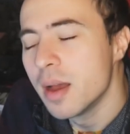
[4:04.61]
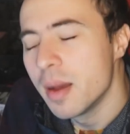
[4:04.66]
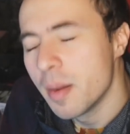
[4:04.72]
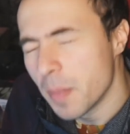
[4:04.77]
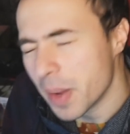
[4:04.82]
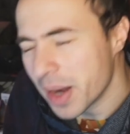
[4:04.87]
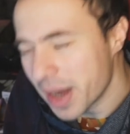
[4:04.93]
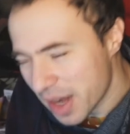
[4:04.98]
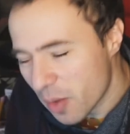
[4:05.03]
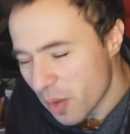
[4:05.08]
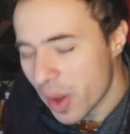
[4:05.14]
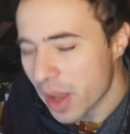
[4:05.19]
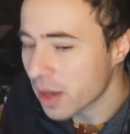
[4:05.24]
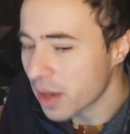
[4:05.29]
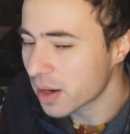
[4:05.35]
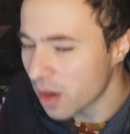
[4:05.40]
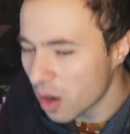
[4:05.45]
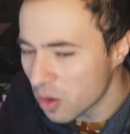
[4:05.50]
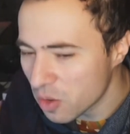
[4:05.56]
But anyway,
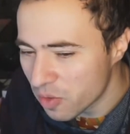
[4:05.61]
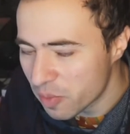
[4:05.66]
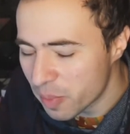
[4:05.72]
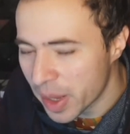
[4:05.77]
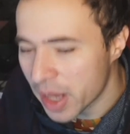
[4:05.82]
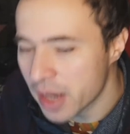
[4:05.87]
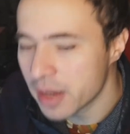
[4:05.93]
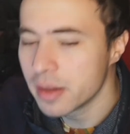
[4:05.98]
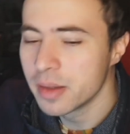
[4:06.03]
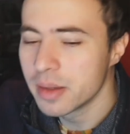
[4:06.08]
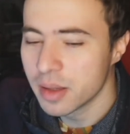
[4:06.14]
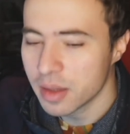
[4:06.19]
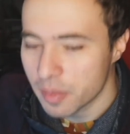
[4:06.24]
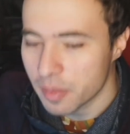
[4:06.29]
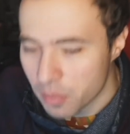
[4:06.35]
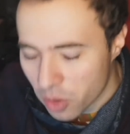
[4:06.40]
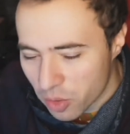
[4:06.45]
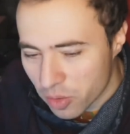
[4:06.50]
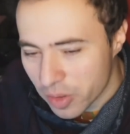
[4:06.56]
Crown of Pain
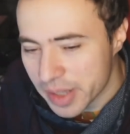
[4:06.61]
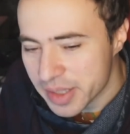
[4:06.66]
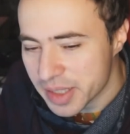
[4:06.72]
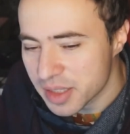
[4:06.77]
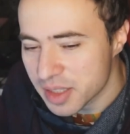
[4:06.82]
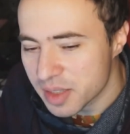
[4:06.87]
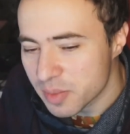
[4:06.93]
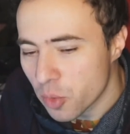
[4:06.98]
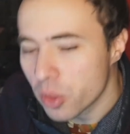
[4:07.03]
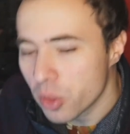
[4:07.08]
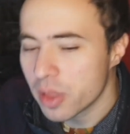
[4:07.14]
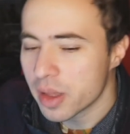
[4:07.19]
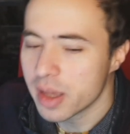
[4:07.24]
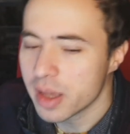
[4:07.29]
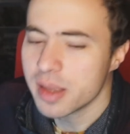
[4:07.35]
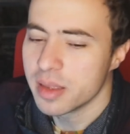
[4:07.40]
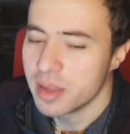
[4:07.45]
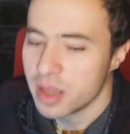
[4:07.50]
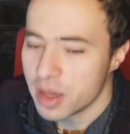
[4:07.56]
progressing
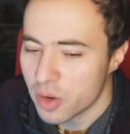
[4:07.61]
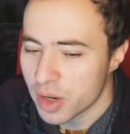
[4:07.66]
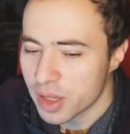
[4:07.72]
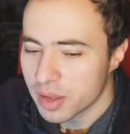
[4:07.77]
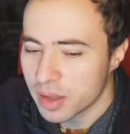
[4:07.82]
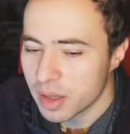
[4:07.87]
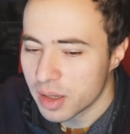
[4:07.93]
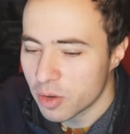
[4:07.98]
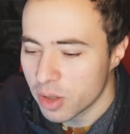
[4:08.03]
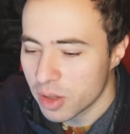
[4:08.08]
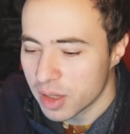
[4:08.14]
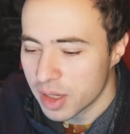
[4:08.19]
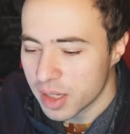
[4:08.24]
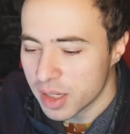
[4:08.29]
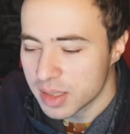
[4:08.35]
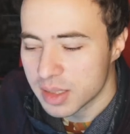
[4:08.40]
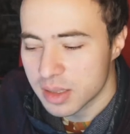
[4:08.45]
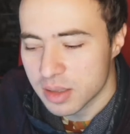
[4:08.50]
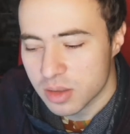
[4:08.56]
smoothly, nearing the
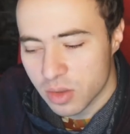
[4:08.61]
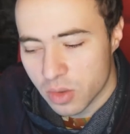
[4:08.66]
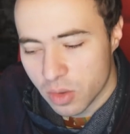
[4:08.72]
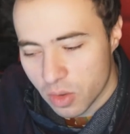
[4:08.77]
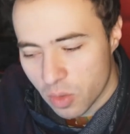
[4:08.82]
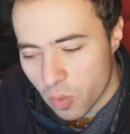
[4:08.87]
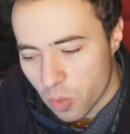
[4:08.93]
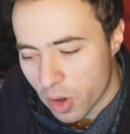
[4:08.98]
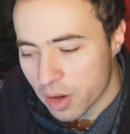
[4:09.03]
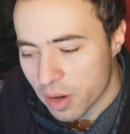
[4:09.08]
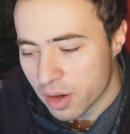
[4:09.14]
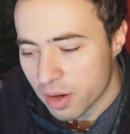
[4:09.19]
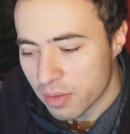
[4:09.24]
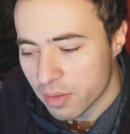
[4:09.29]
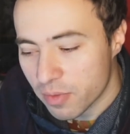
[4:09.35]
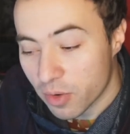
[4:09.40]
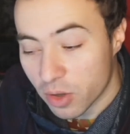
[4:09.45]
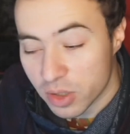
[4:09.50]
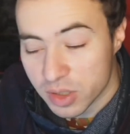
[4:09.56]
release quarter
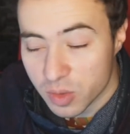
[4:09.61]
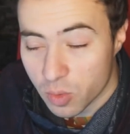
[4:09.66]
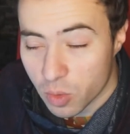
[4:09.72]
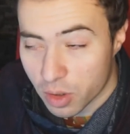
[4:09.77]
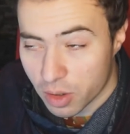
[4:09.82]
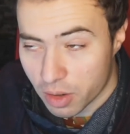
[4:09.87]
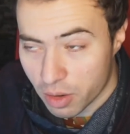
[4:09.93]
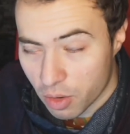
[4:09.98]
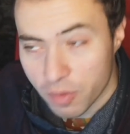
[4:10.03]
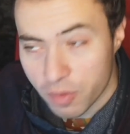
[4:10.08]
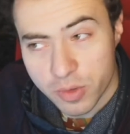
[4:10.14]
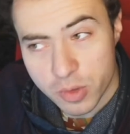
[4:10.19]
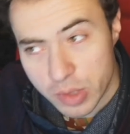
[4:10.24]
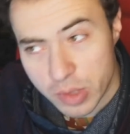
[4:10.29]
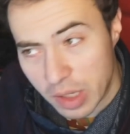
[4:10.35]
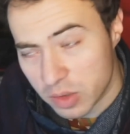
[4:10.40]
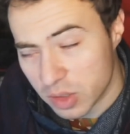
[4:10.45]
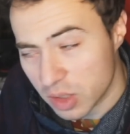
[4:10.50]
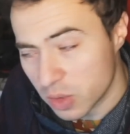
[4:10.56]
first quarter of
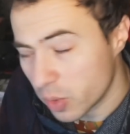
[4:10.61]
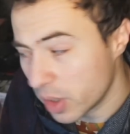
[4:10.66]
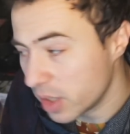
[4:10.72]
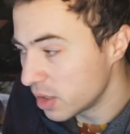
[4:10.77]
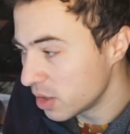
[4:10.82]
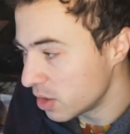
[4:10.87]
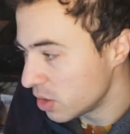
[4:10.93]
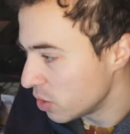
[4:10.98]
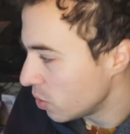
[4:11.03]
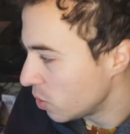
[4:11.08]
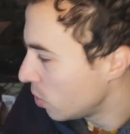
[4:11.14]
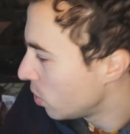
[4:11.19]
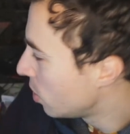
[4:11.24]
2022.